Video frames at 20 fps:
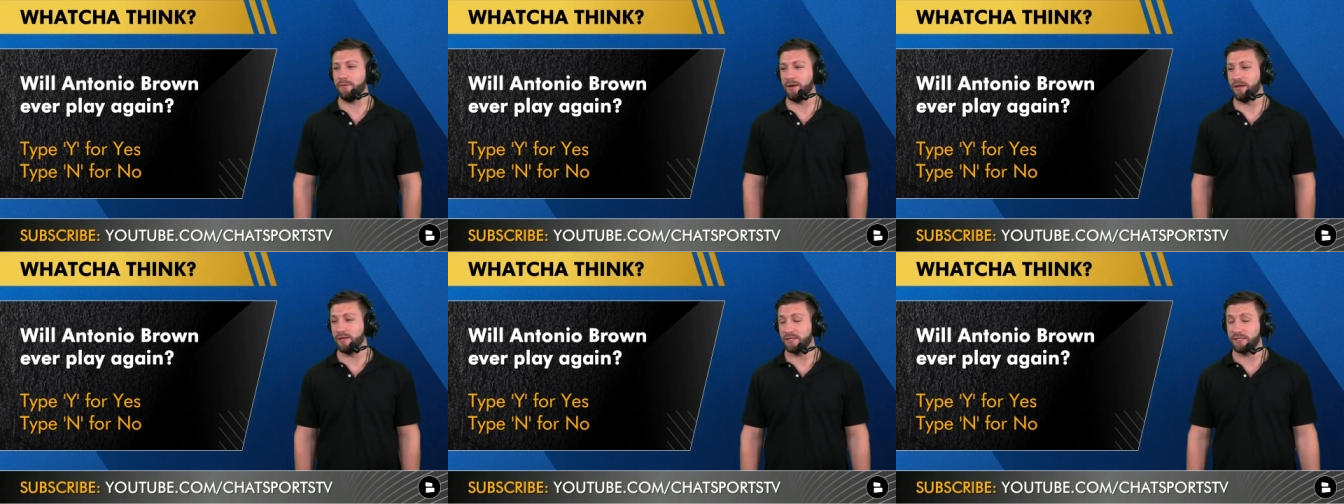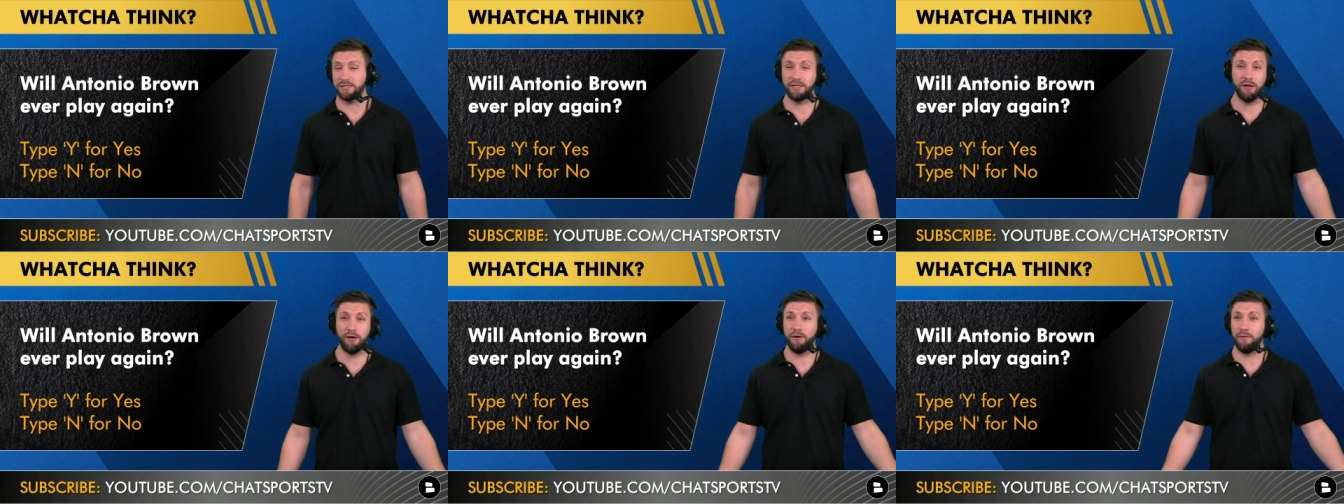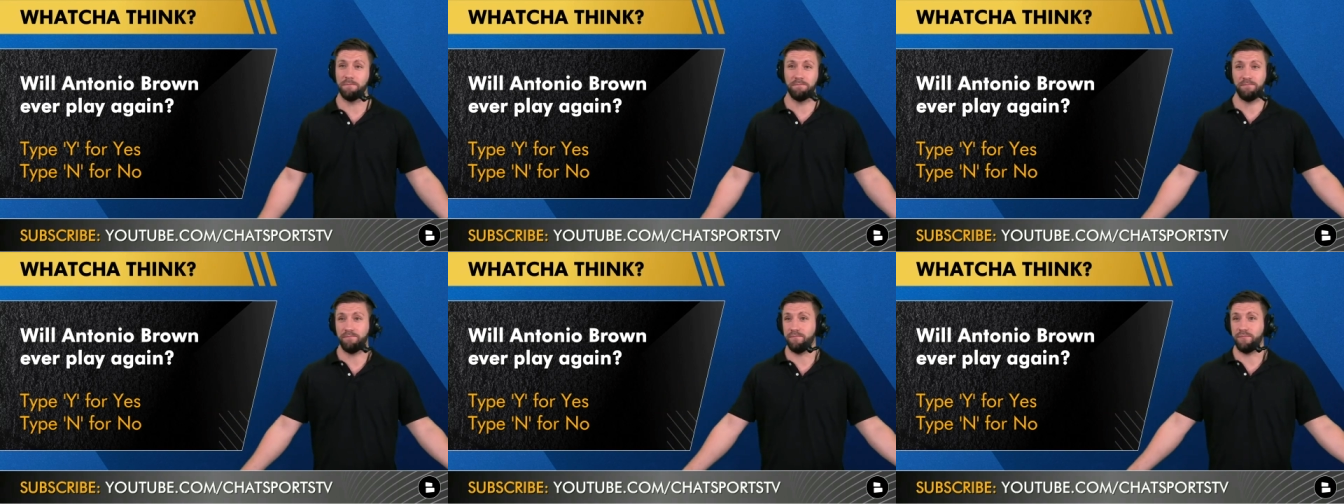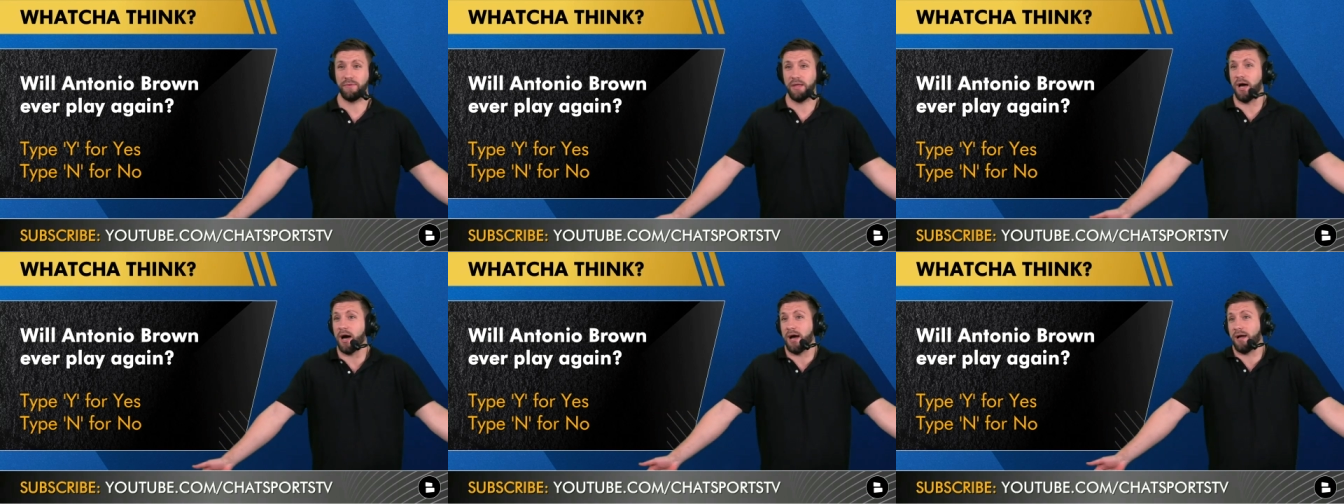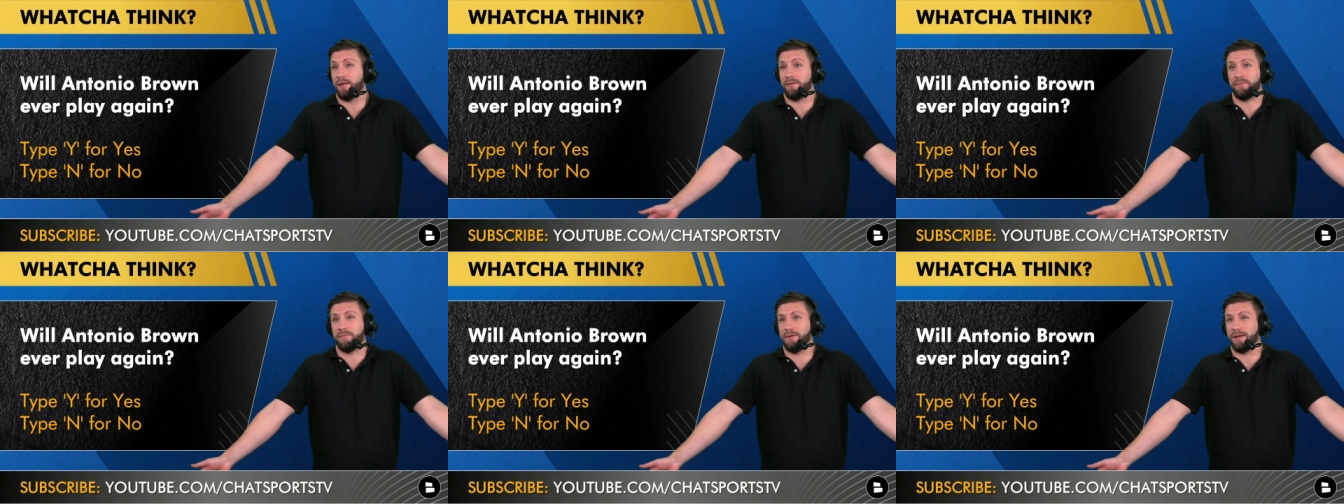and is still
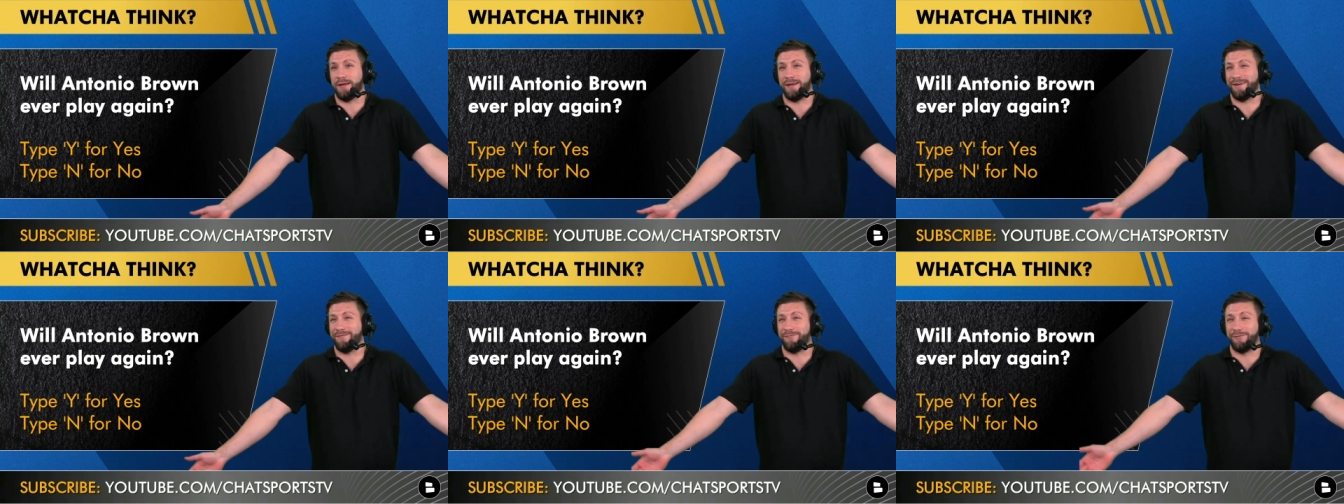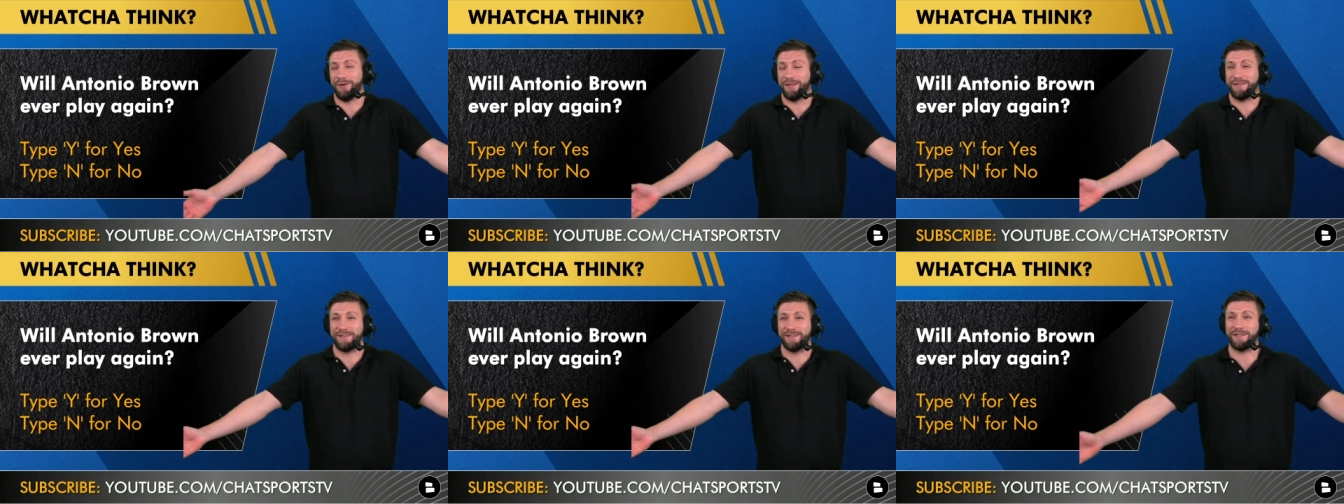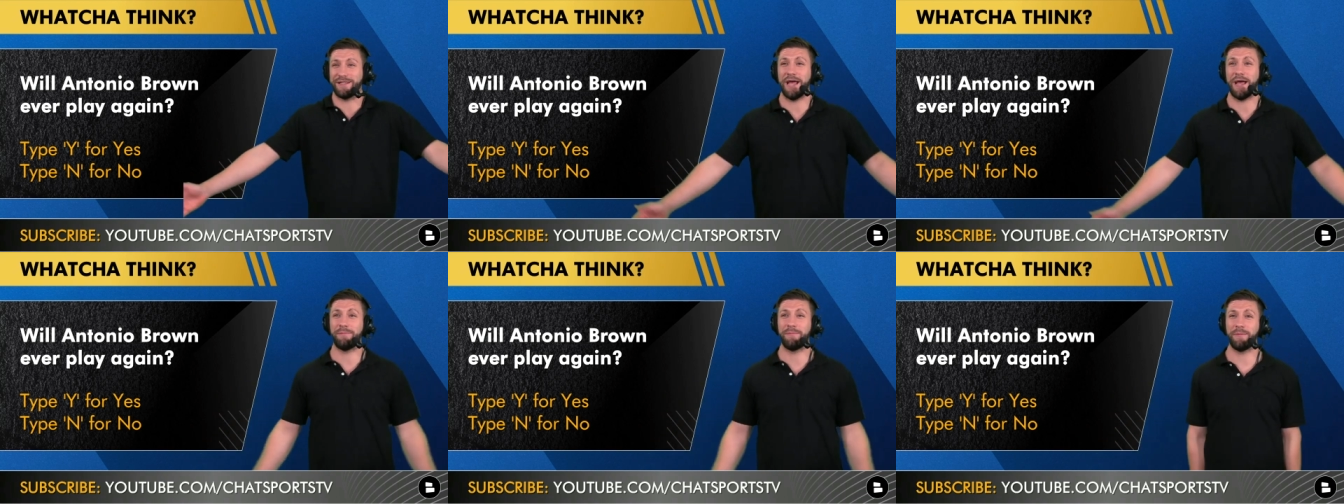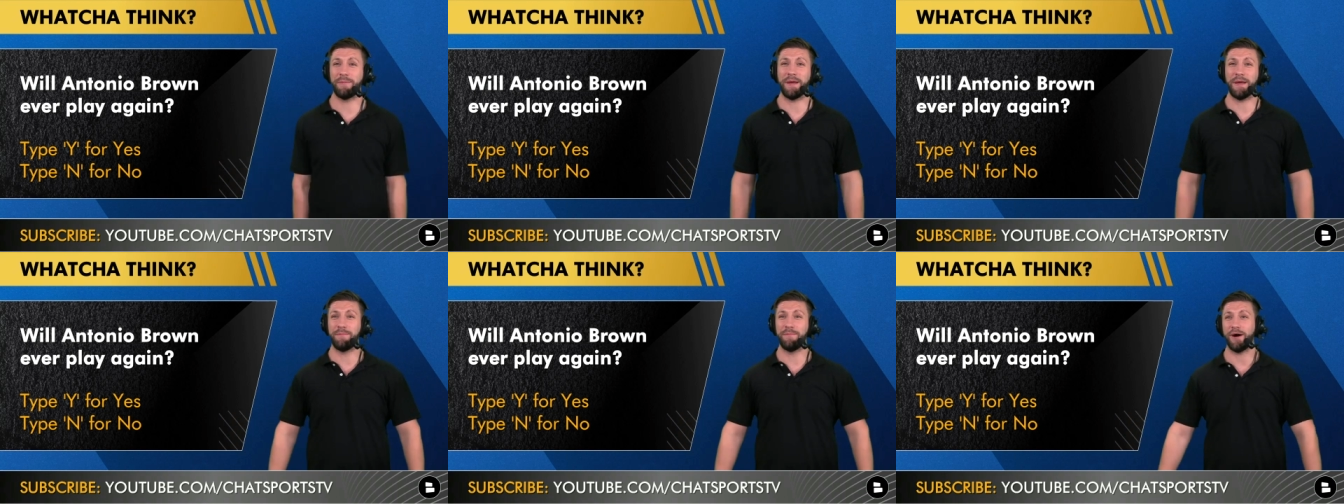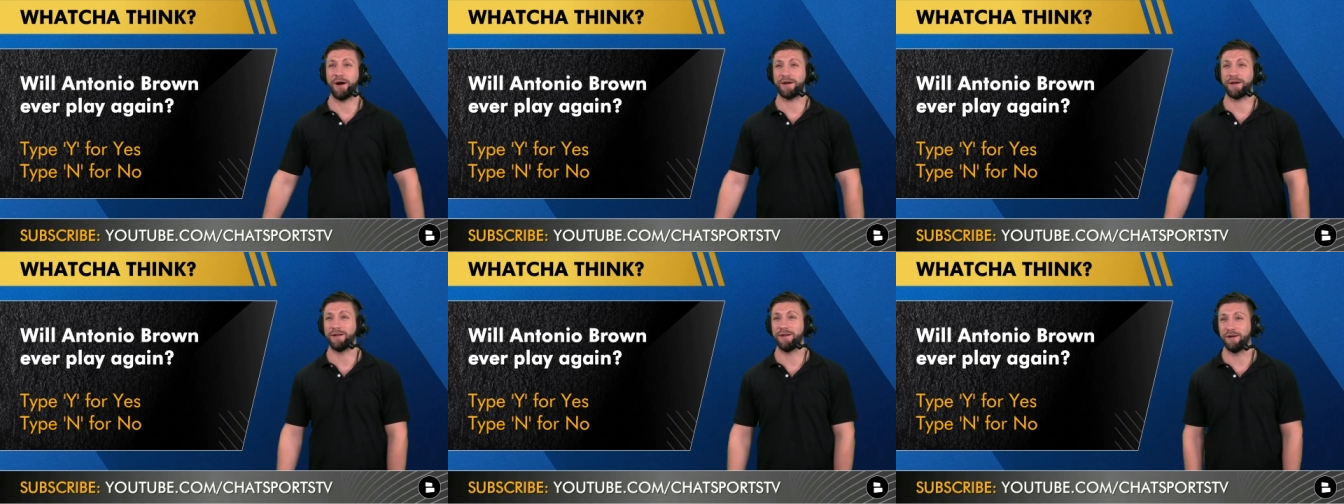not eh, with the Tampa Bay
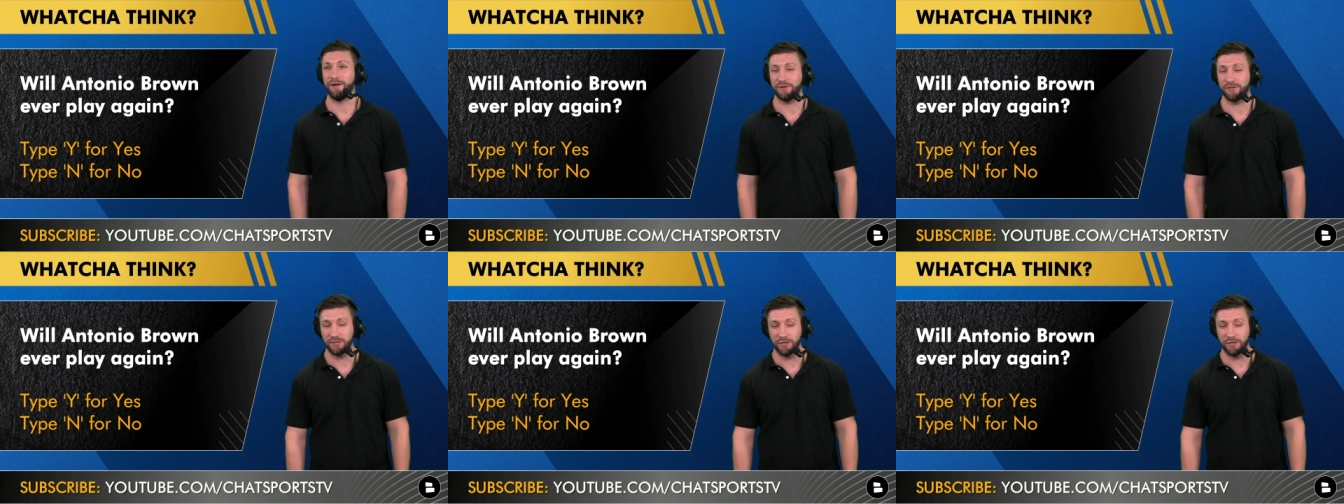Buccaneers.